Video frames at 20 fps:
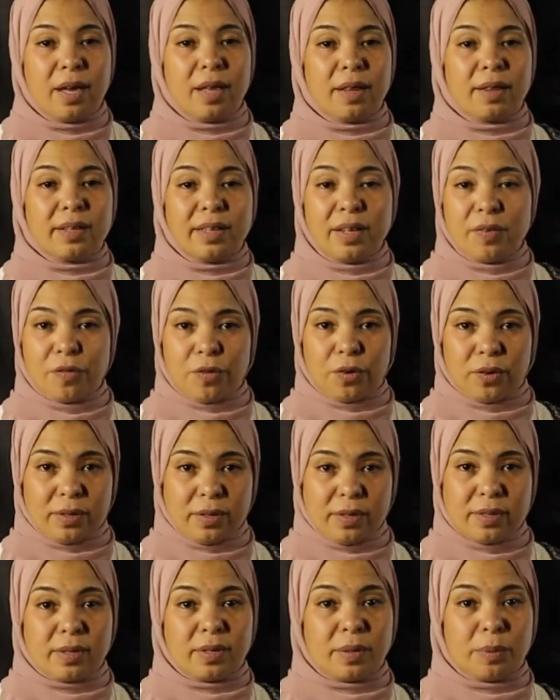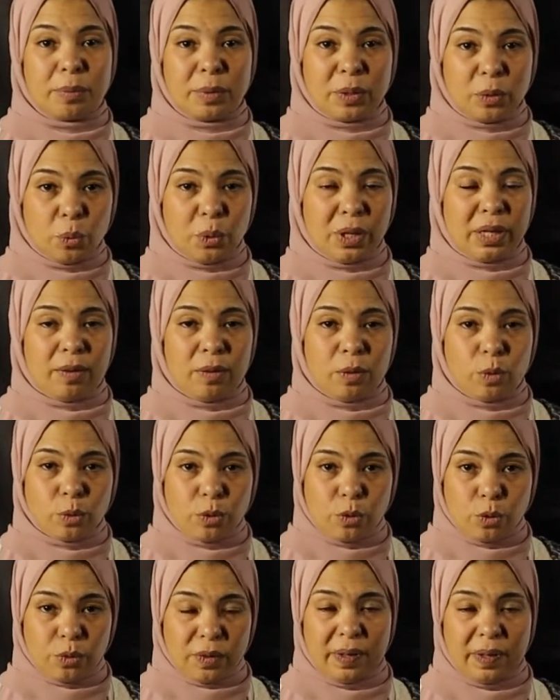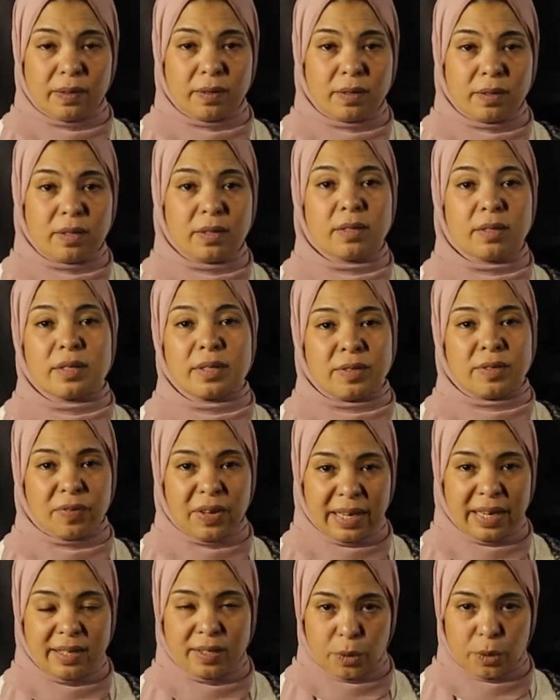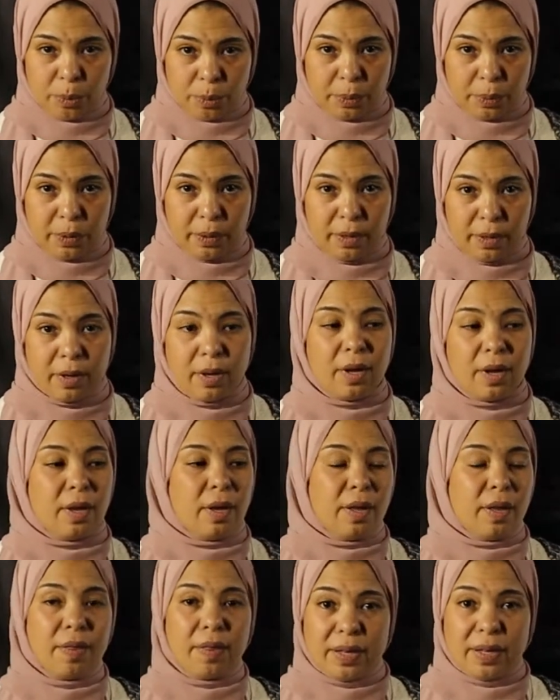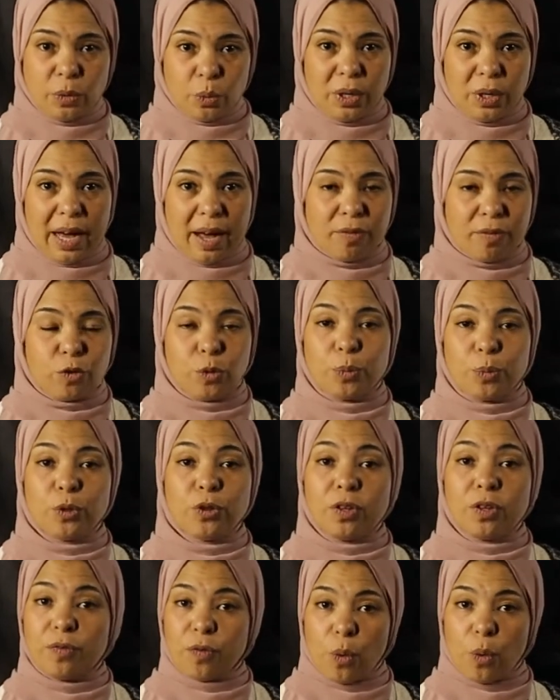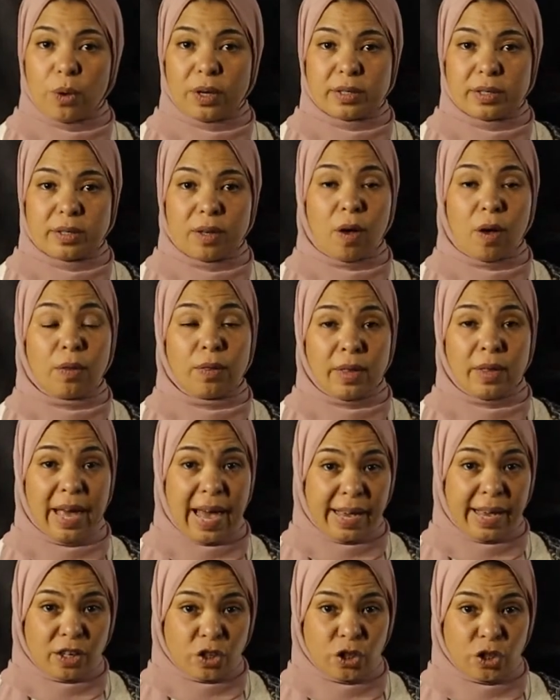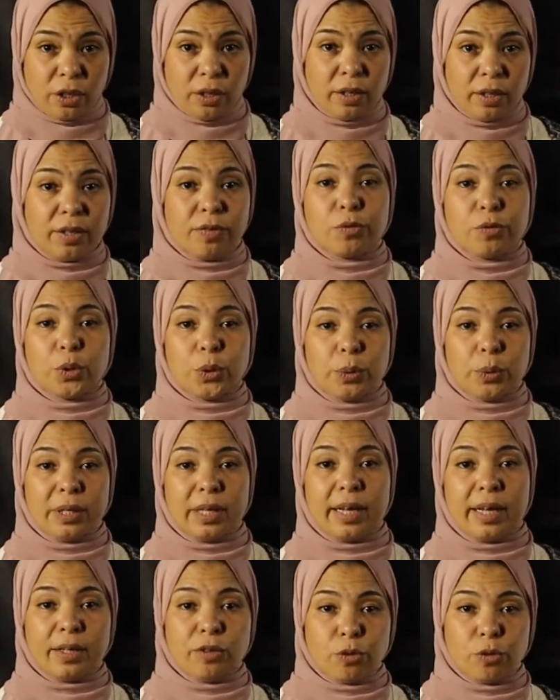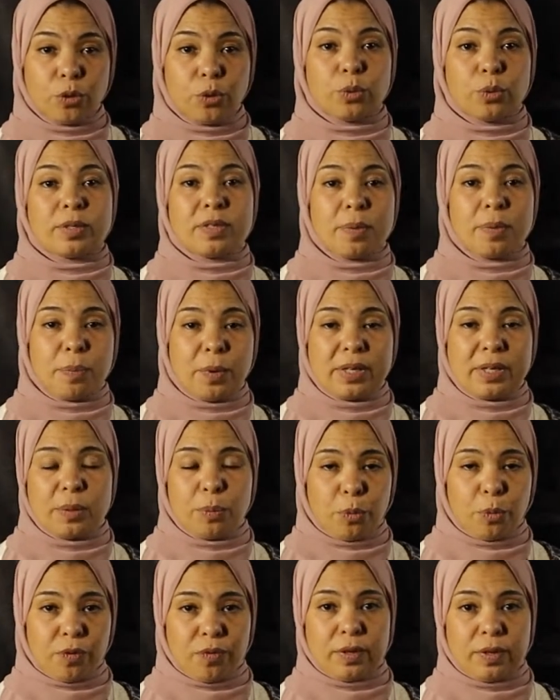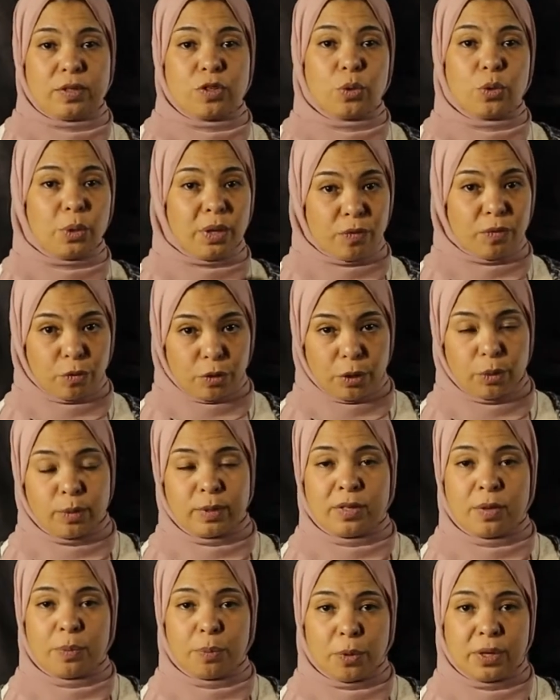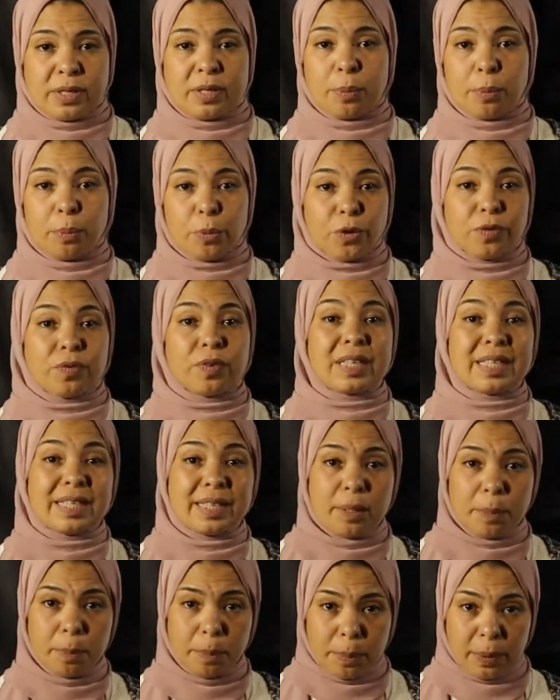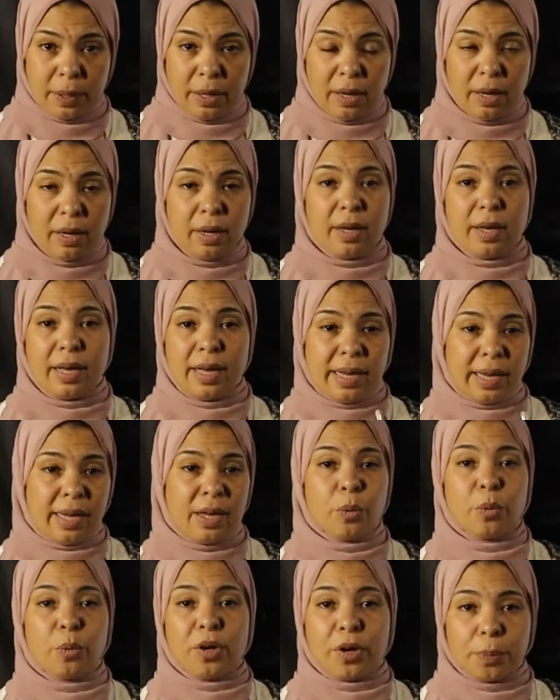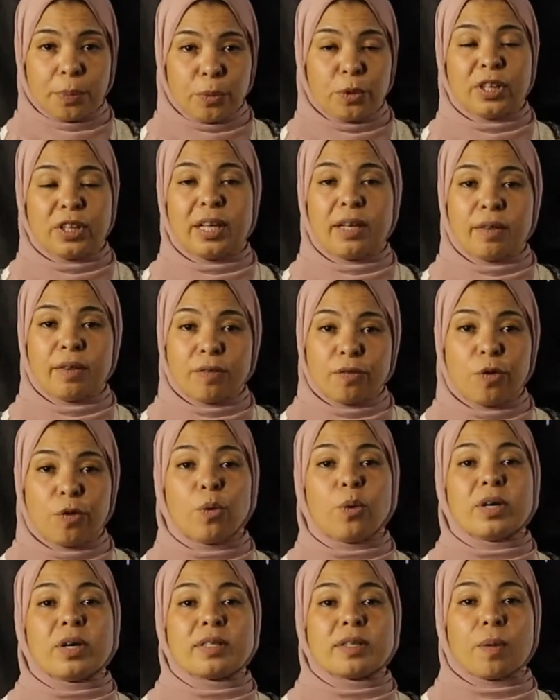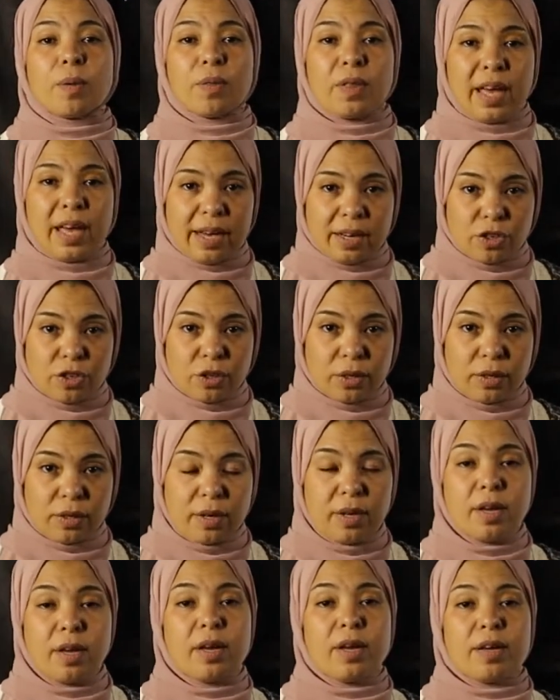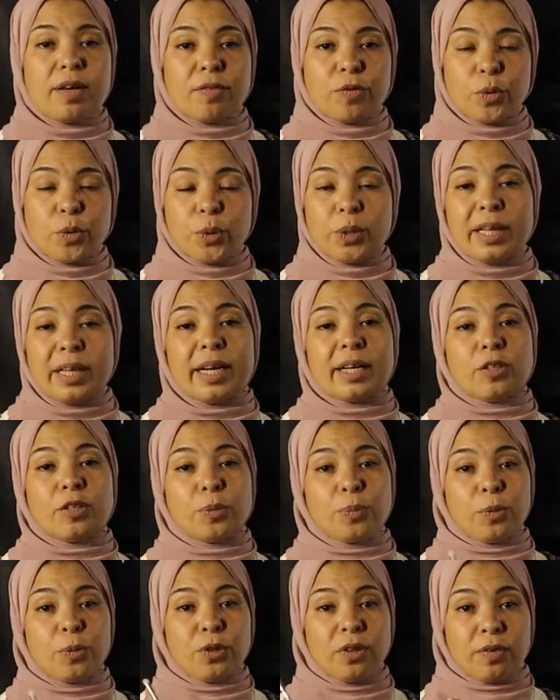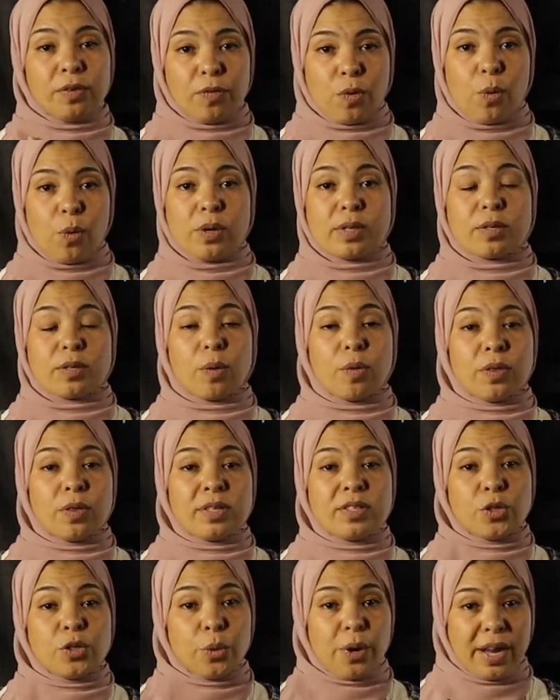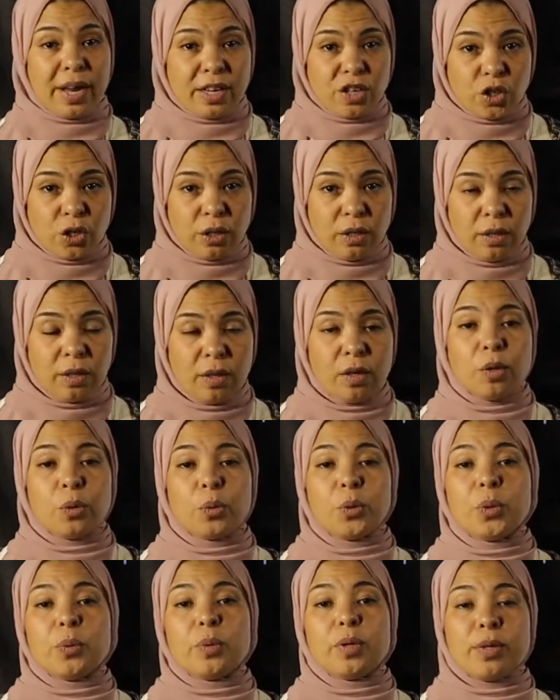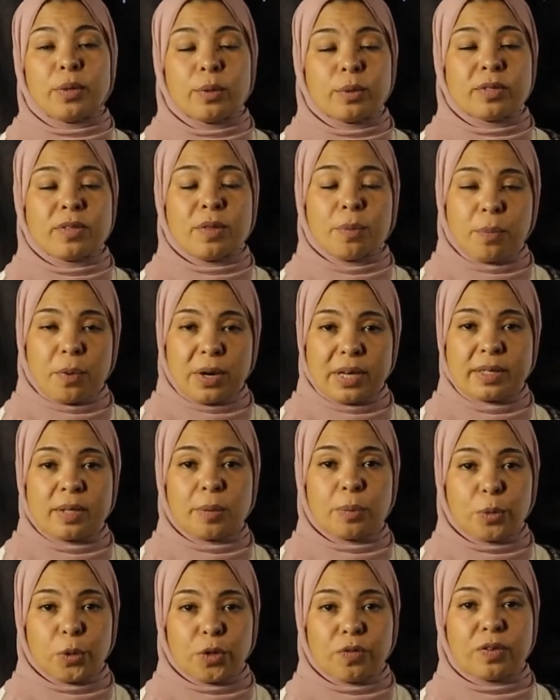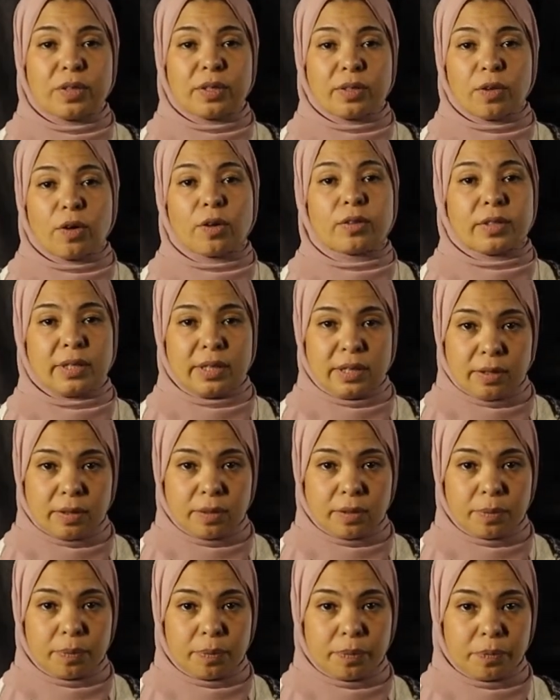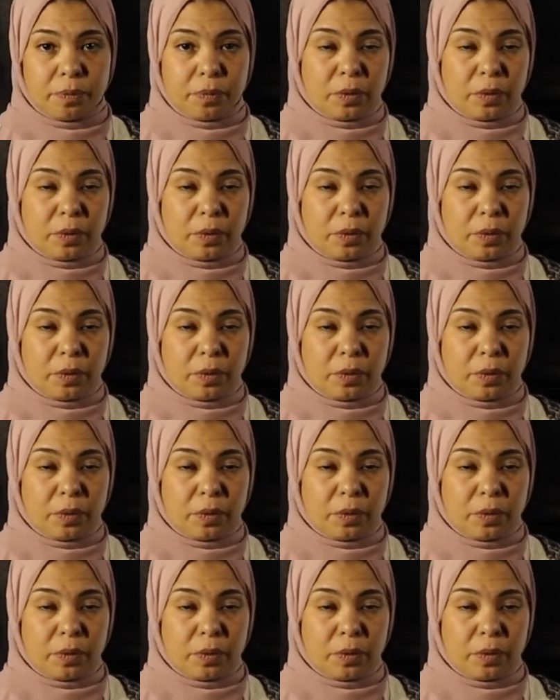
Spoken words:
The difference between those two tenses is very simple, that we have to put the focus on the action if we would like to use the present perfect. So if we use the present perfect simple, here we are putting the focus on the action. If we would like to put the focus on the duration, we will use the present perfect continuous.